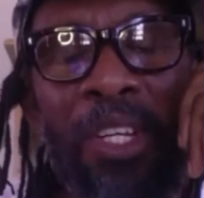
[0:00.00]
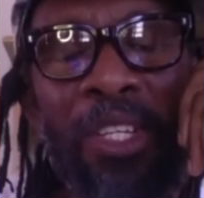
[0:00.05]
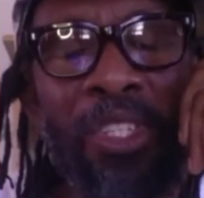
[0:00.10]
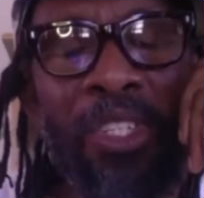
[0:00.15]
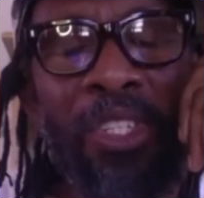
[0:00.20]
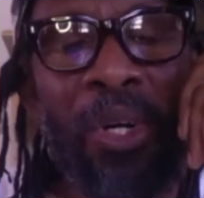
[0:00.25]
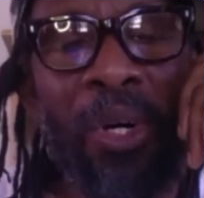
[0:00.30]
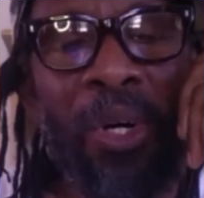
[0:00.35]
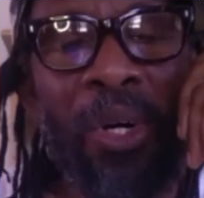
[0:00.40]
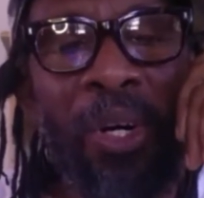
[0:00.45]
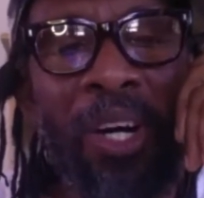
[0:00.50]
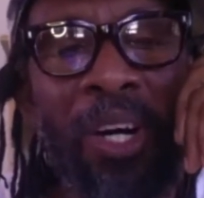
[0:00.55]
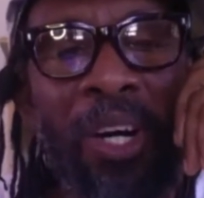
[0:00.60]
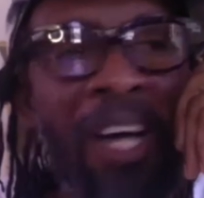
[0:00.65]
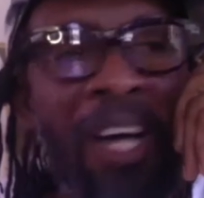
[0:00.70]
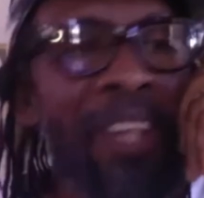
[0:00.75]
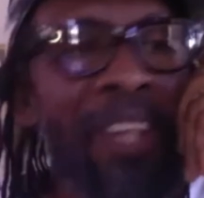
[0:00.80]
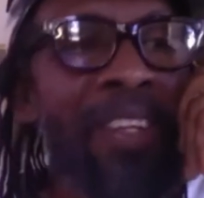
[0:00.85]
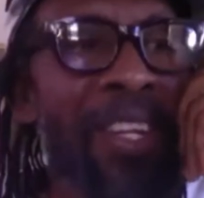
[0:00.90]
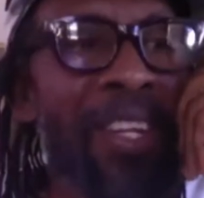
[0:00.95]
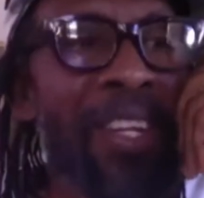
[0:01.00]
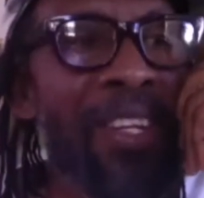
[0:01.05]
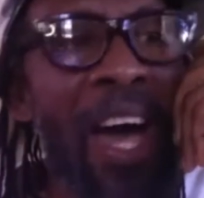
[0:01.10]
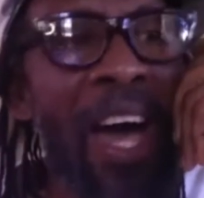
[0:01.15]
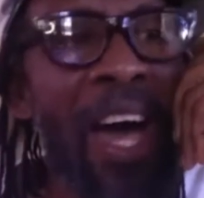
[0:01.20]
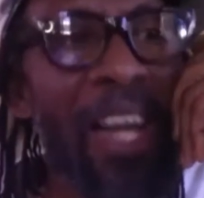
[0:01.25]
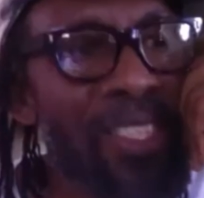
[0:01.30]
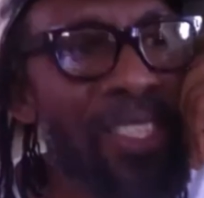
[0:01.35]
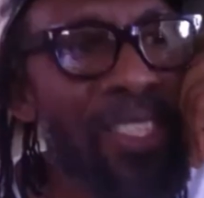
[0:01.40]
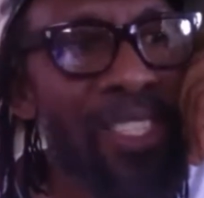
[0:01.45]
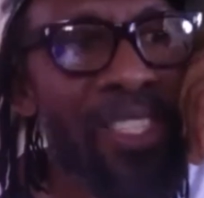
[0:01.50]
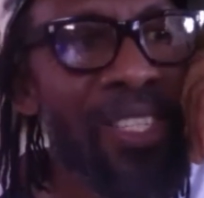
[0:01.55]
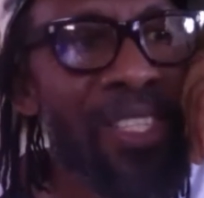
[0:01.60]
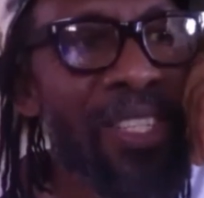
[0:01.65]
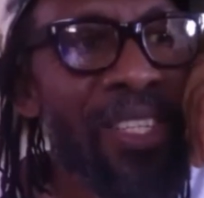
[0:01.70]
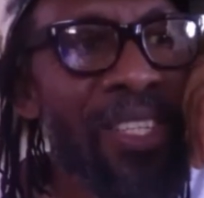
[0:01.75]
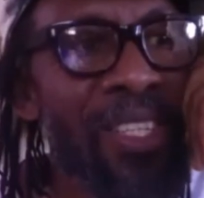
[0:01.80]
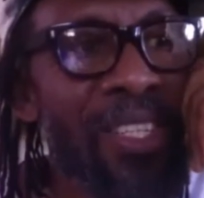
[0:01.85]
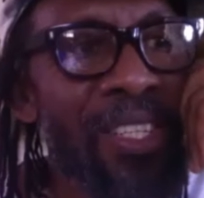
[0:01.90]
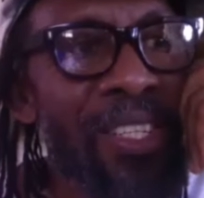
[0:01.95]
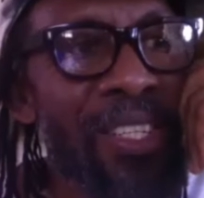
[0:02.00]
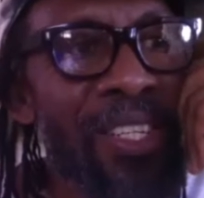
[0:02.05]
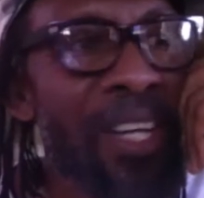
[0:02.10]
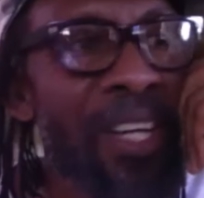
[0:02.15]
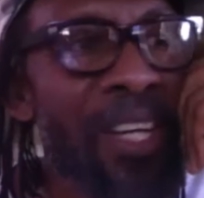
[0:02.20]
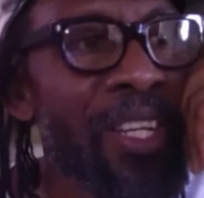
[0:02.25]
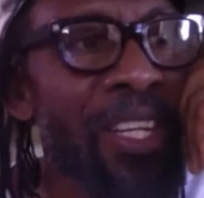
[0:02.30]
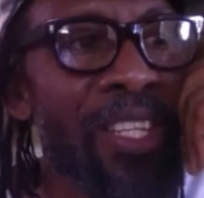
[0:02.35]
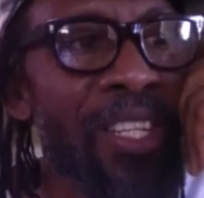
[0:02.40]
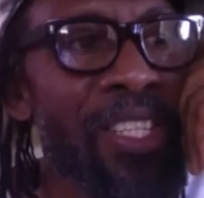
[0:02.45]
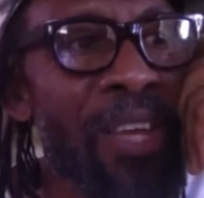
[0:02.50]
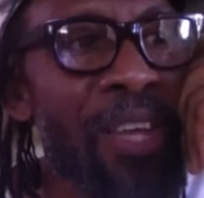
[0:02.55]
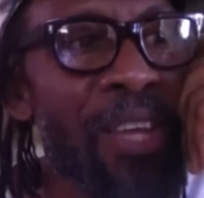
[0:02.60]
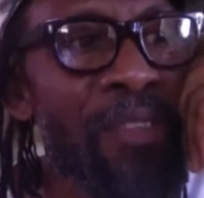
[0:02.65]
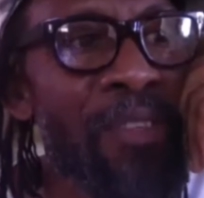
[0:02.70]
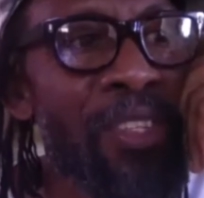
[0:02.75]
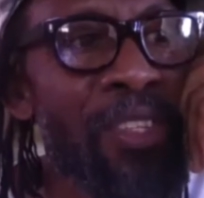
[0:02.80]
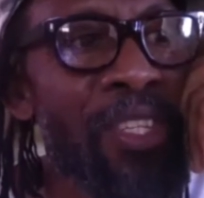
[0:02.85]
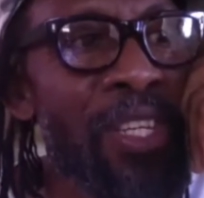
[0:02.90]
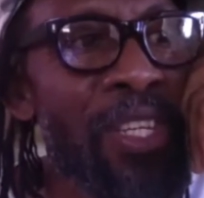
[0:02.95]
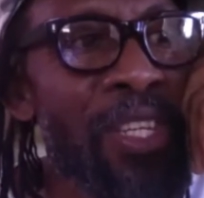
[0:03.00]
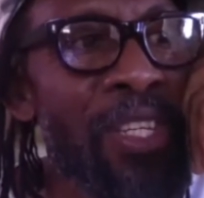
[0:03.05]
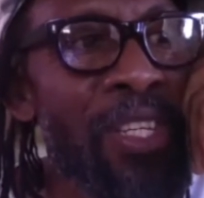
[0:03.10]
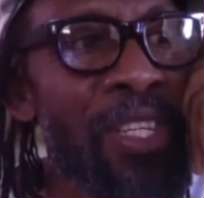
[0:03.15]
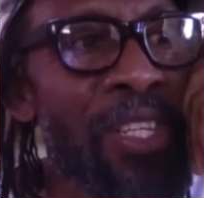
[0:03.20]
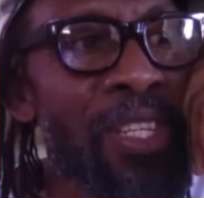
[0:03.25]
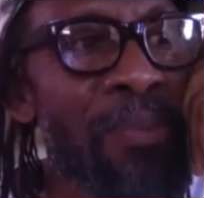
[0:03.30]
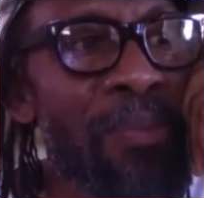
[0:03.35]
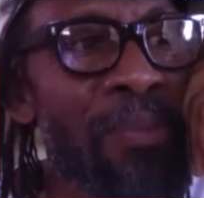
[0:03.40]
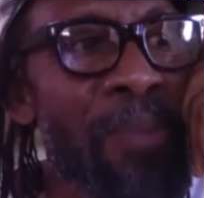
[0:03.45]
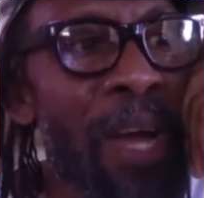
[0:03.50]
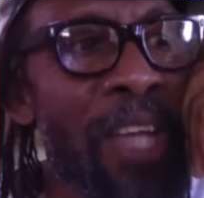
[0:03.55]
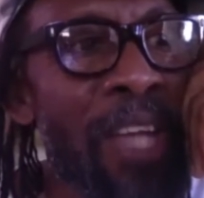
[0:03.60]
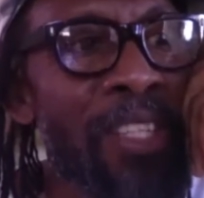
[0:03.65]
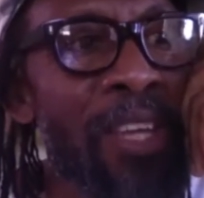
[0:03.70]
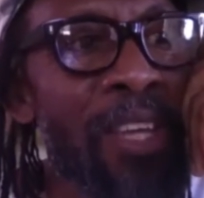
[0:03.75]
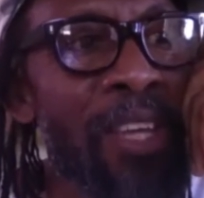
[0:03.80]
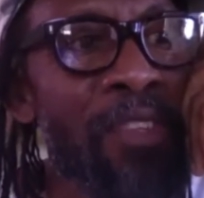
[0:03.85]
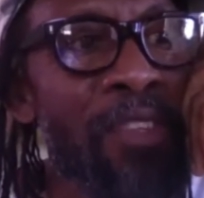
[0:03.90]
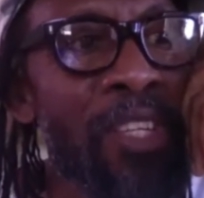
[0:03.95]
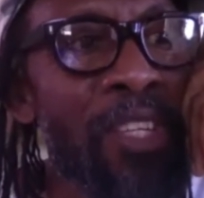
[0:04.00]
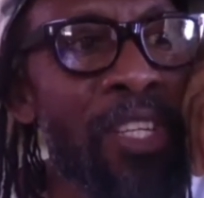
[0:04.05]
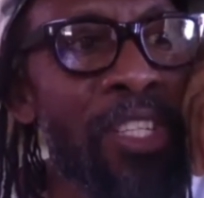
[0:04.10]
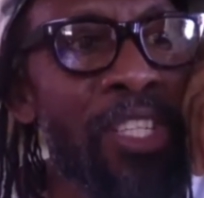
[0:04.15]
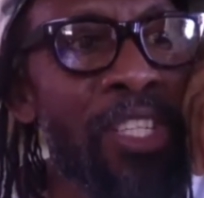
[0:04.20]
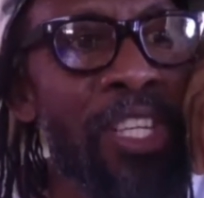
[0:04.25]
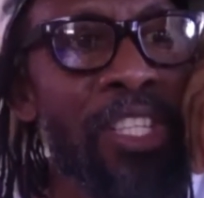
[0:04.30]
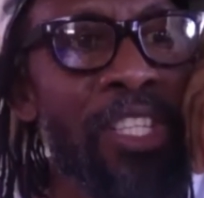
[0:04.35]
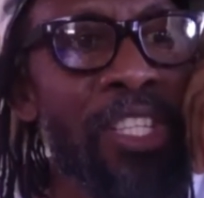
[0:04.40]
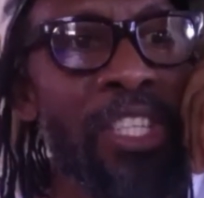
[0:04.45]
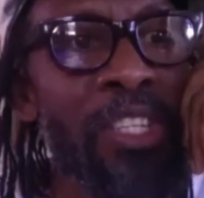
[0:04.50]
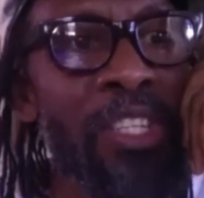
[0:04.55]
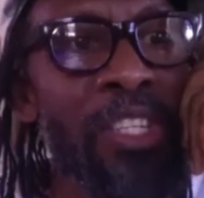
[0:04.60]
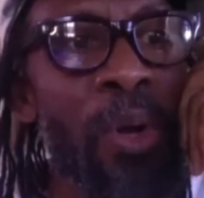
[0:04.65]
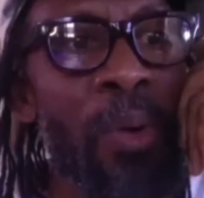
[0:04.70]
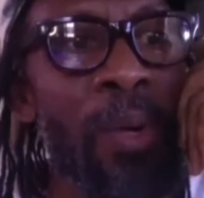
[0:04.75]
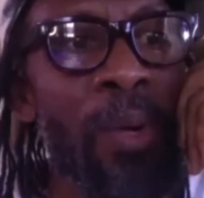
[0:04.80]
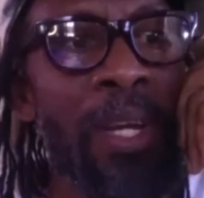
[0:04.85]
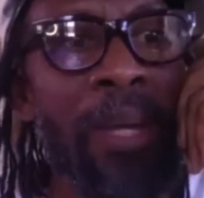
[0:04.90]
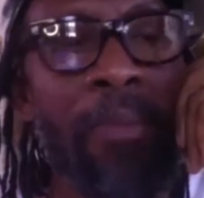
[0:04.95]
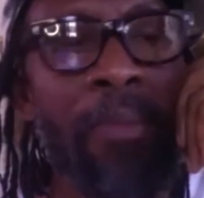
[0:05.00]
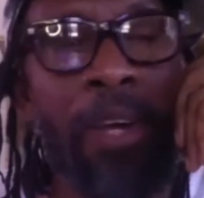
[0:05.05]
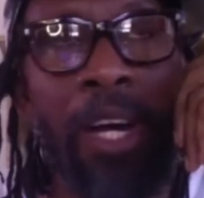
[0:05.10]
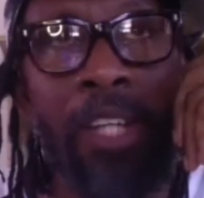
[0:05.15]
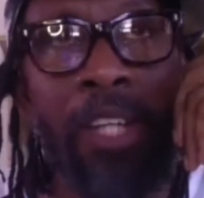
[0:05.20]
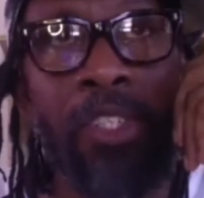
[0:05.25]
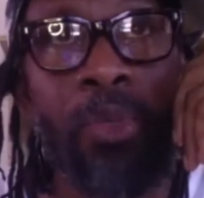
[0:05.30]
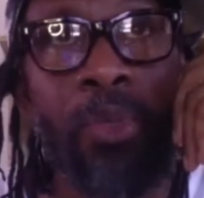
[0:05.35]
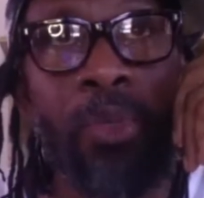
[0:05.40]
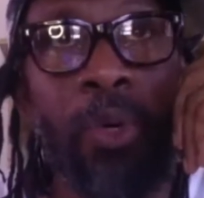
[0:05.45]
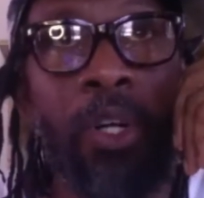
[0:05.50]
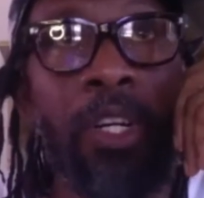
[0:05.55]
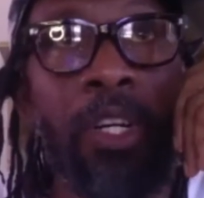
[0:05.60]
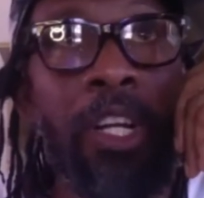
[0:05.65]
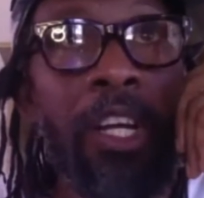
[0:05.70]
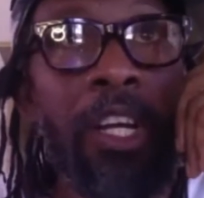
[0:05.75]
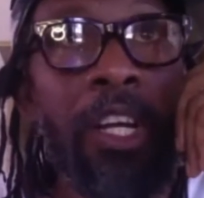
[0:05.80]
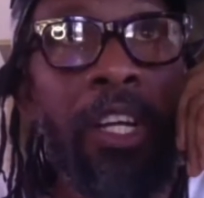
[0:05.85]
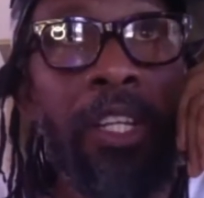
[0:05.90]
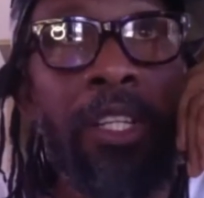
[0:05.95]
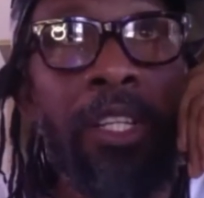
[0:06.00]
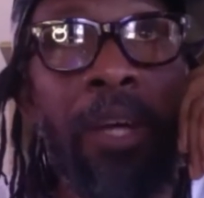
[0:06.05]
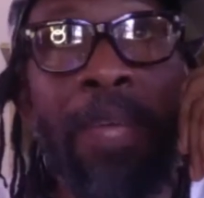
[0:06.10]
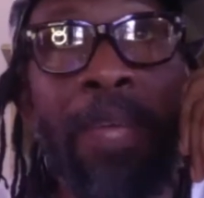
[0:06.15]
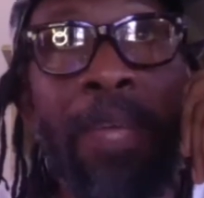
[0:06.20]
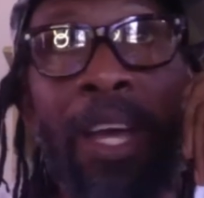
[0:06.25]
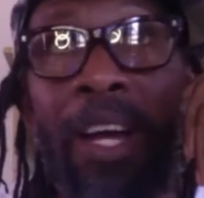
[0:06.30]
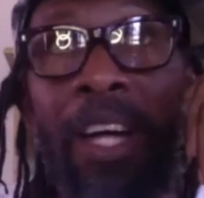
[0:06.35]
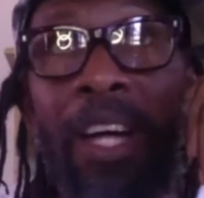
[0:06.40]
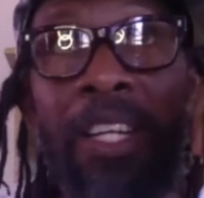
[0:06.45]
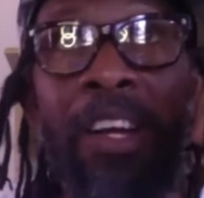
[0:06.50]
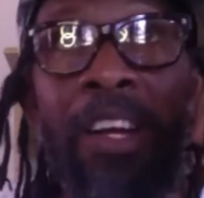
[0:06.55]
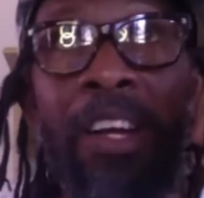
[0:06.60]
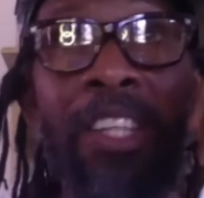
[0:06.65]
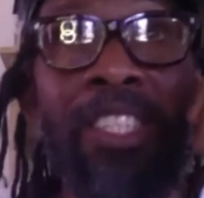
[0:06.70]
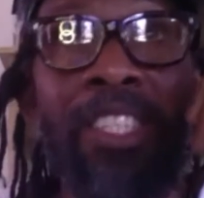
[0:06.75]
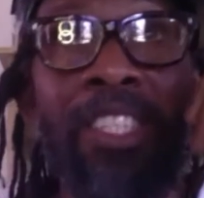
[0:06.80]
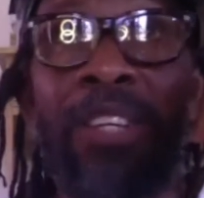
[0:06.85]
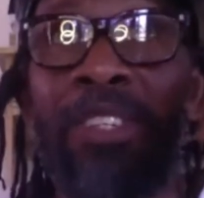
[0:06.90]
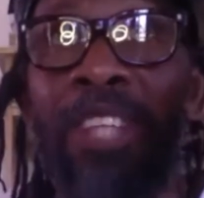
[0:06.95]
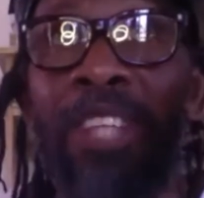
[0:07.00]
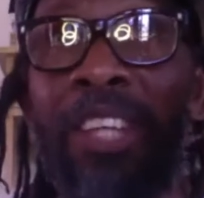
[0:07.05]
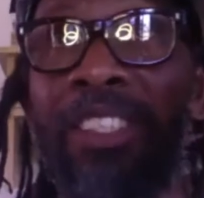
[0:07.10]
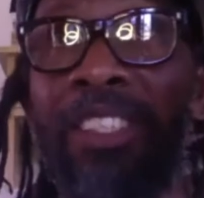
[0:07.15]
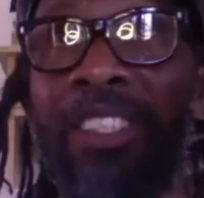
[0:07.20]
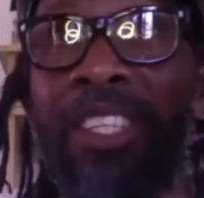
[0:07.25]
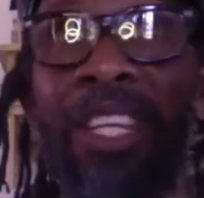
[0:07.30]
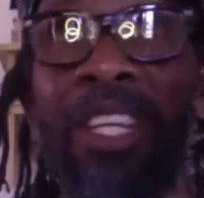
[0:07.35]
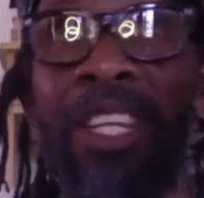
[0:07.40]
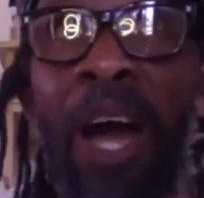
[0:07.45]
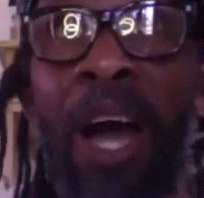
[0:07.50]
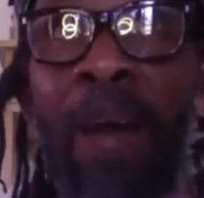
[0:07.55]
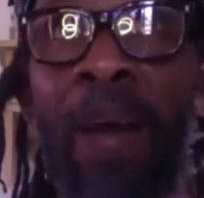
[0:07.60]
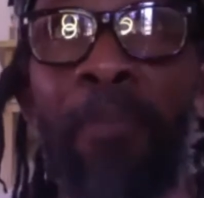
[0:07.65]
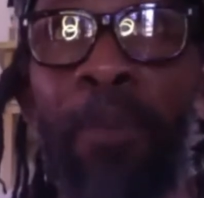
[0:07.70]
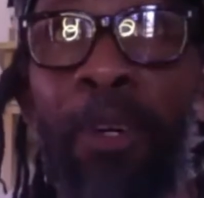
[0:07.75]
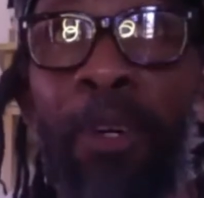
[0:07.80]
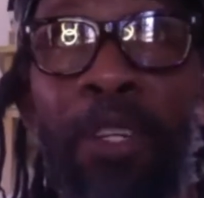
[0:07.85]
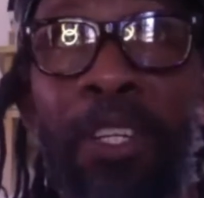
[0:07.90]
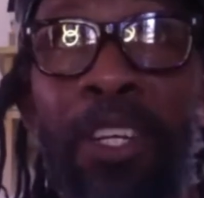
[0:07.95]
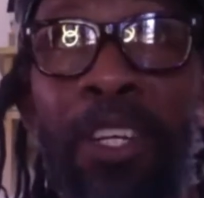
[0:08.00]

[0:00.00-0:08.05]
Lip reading: So under that, under the by 1760s now, when them control Jamaica, there are a series of things happen.